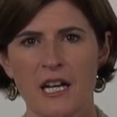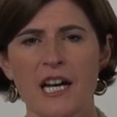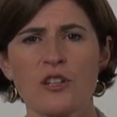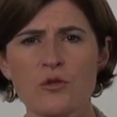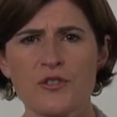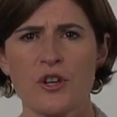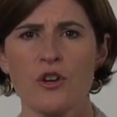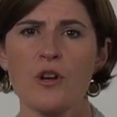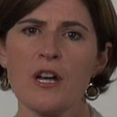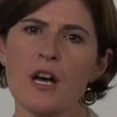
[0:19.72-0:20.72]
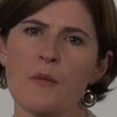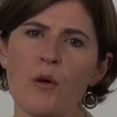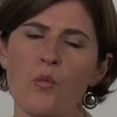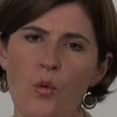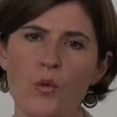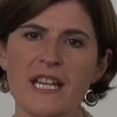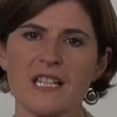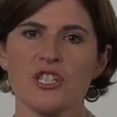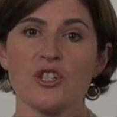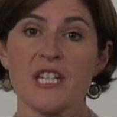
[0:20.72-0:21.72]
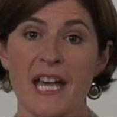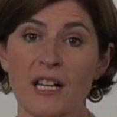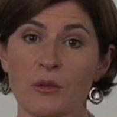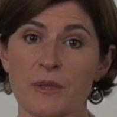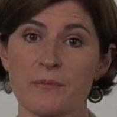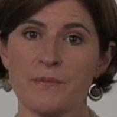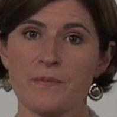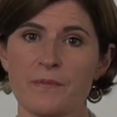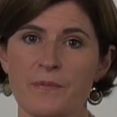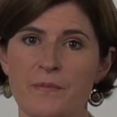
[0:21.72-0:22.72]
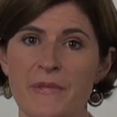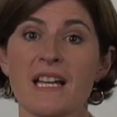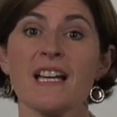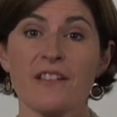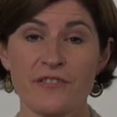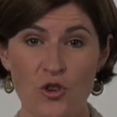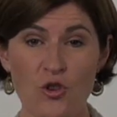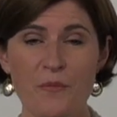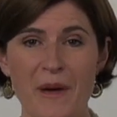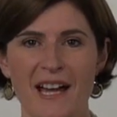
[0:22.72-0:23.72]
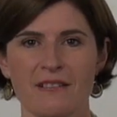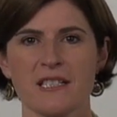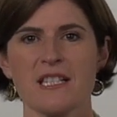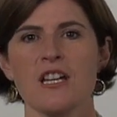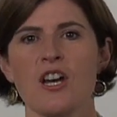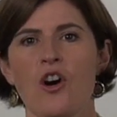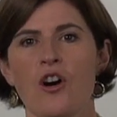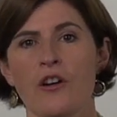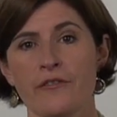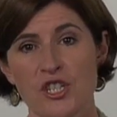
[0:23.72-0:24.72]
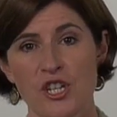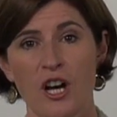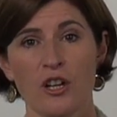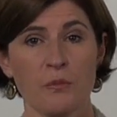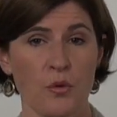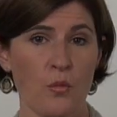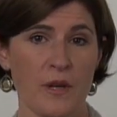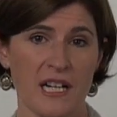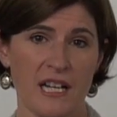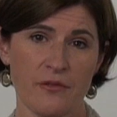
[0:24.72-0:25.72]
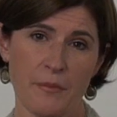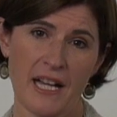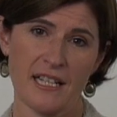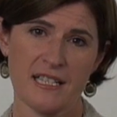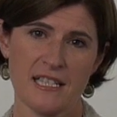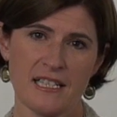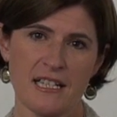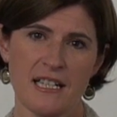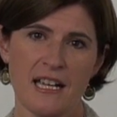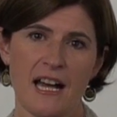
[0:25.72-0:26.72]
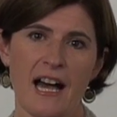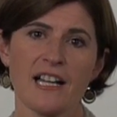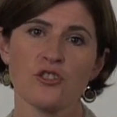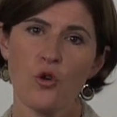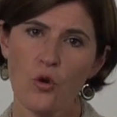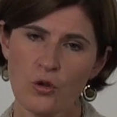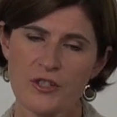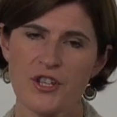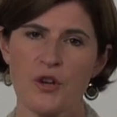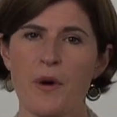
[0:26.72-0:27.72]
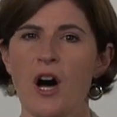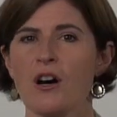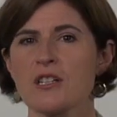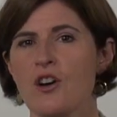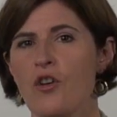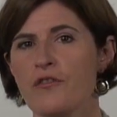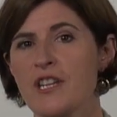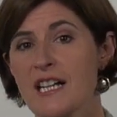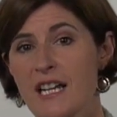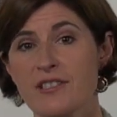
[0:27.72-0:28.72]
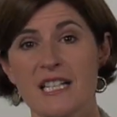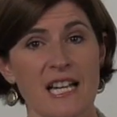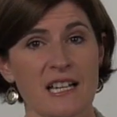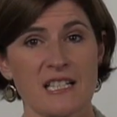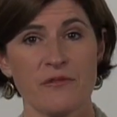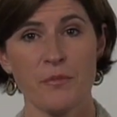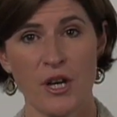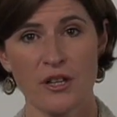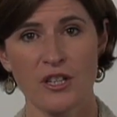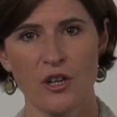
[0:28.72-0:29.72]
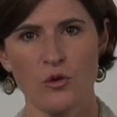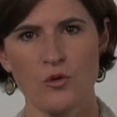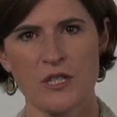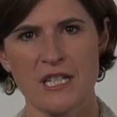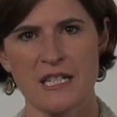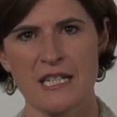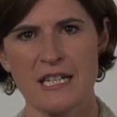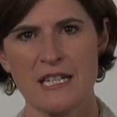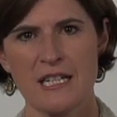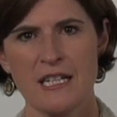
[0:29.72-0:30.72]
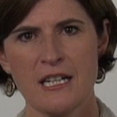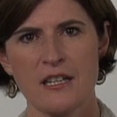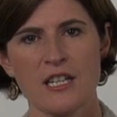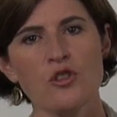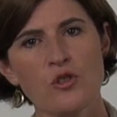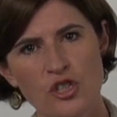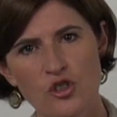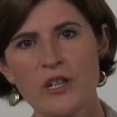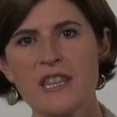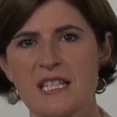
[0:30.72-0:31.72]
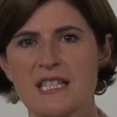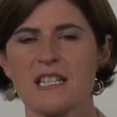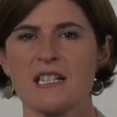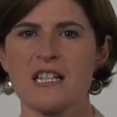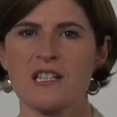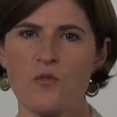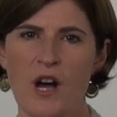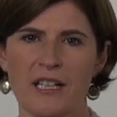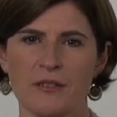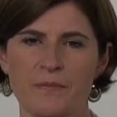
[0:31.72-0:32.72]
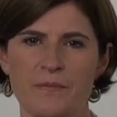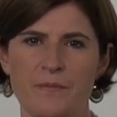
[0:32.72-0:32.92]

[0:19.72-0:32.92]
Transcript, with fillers: and also about what we can do to help. If you're a parent of a child born with a cleft palate, and you're also part of the Cleft Collective Birth Cohort Study, then you can join this study as well.